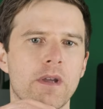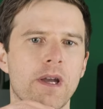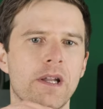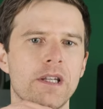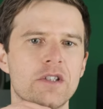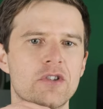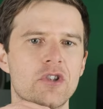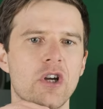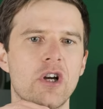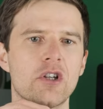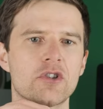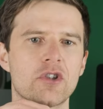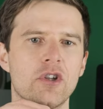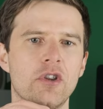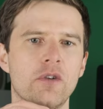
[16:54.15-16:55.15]
And it
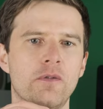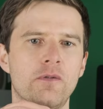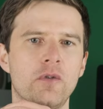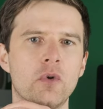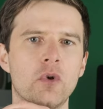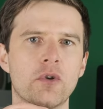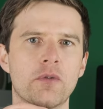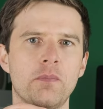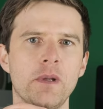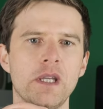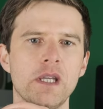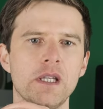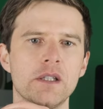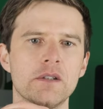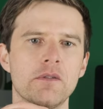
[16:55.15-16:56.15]
starts on the fourth
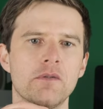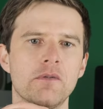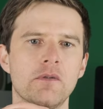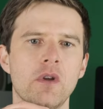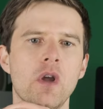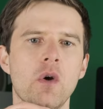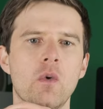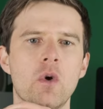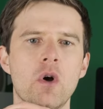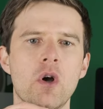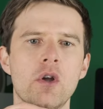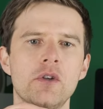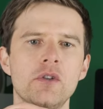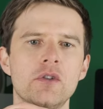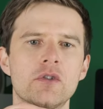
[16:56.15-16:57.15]
beat.
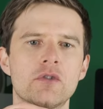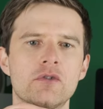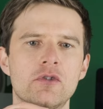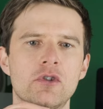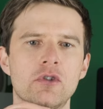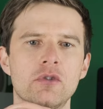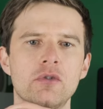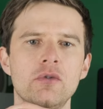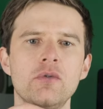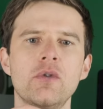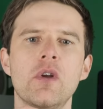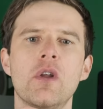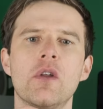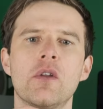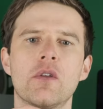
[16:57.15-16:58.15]
One, two,
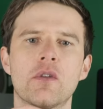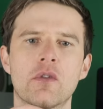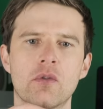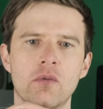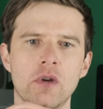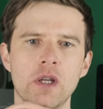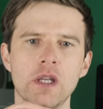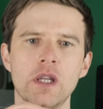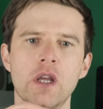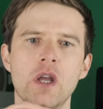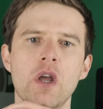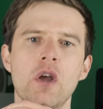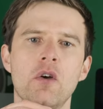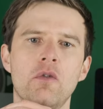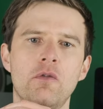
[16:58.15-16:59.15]
three.
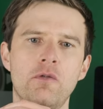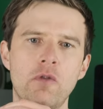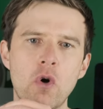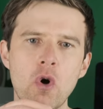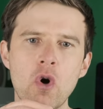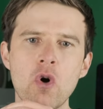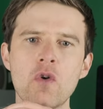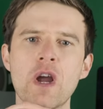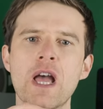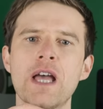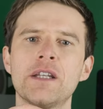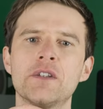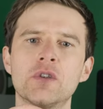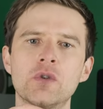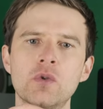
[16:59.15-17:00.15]
Four
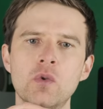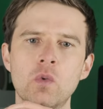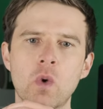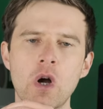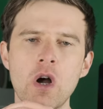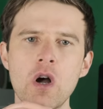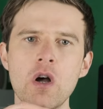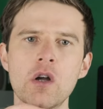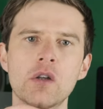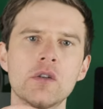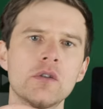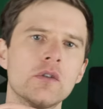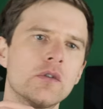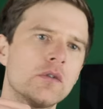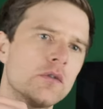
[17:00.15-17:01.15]
and a
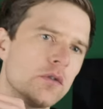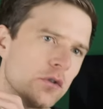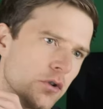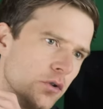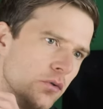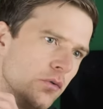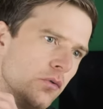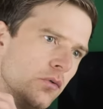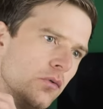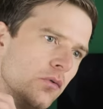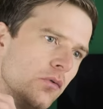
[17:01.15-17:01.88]
one, two,